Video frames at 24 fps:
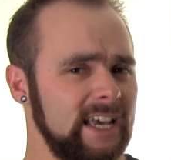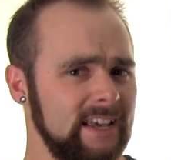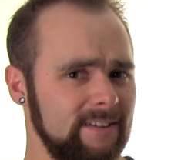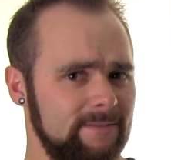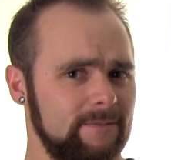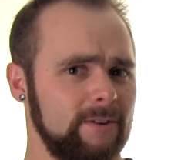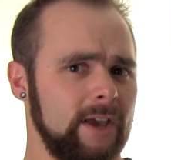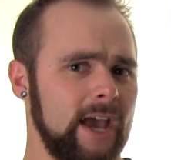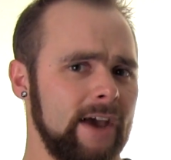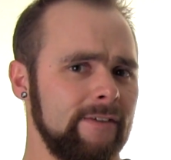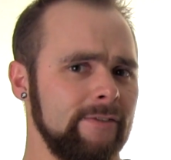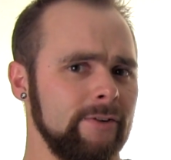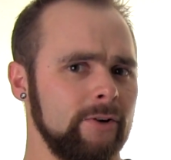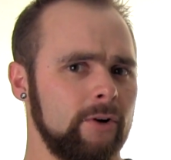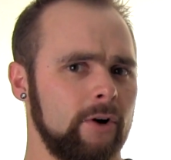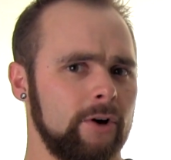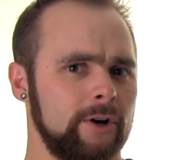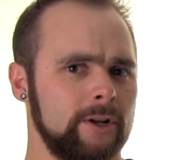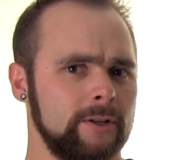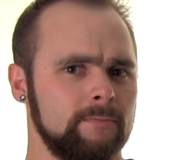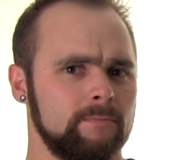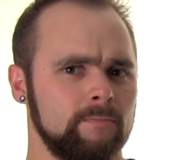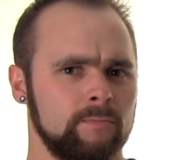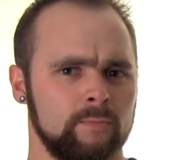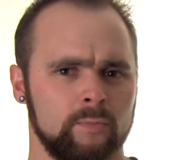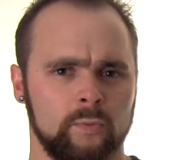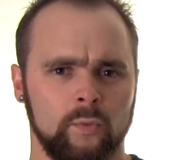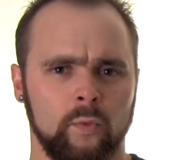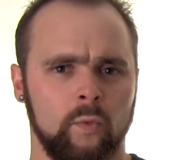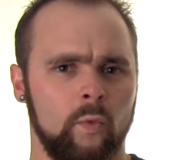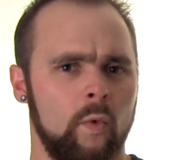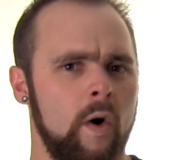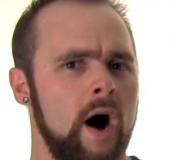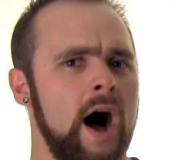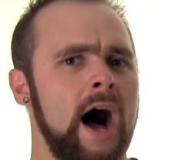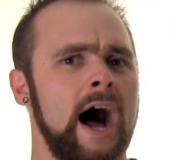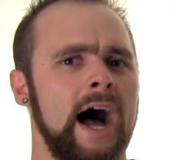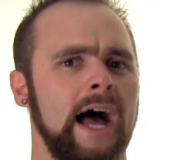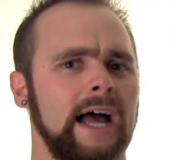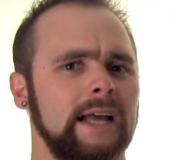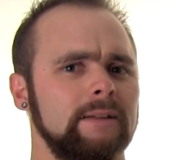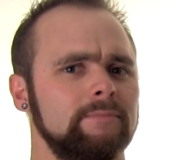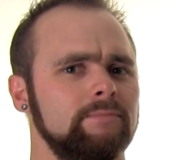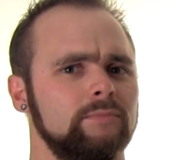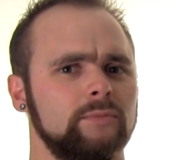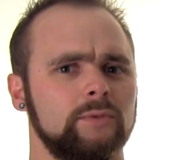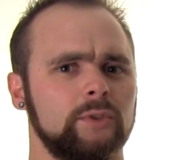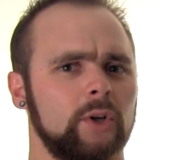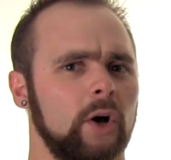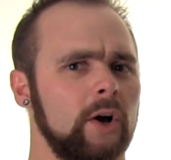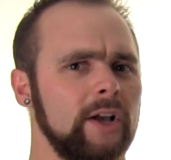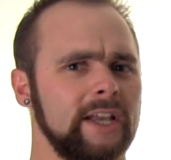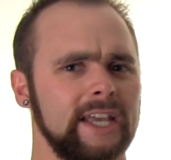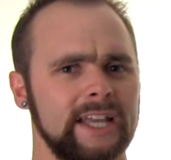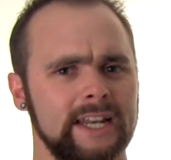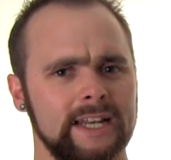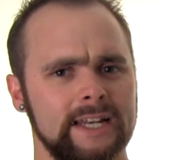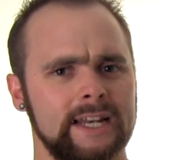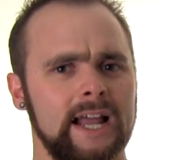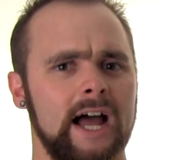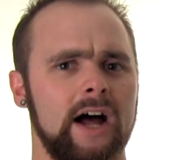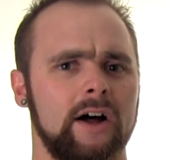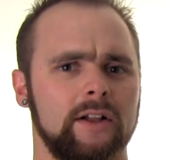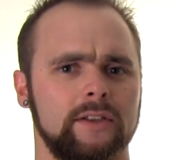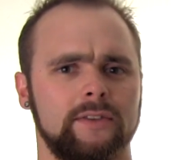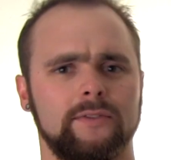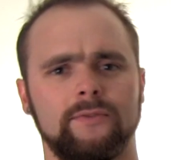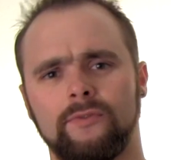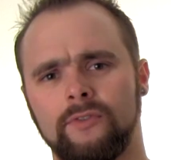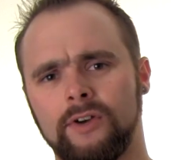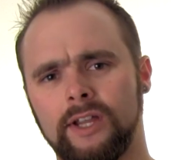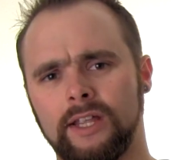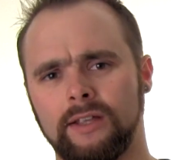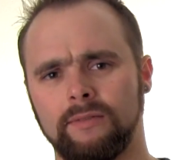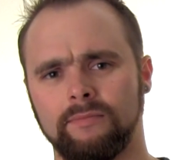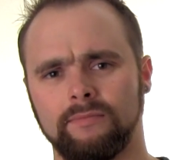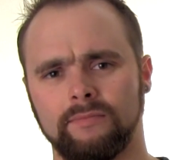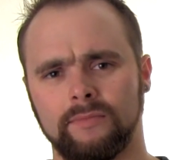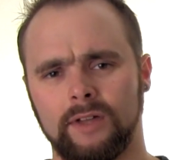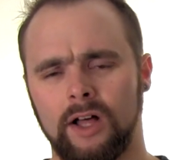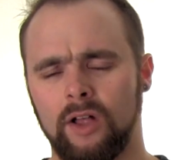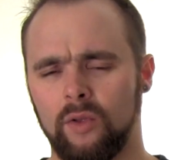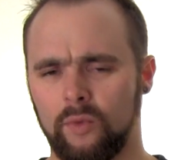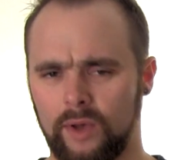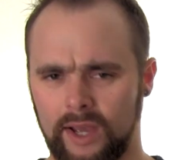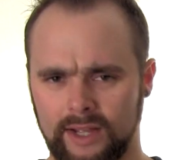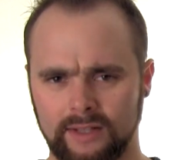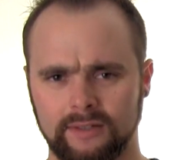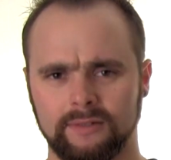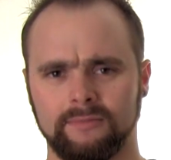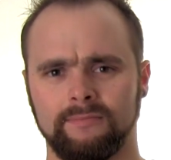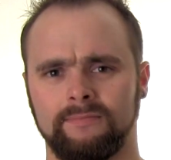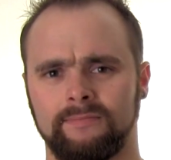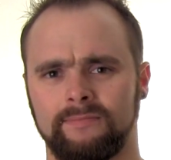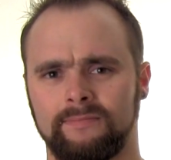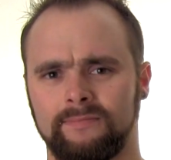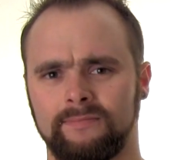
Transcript: If you haven't got it, why? Go and get it now, it's free. I'll wait.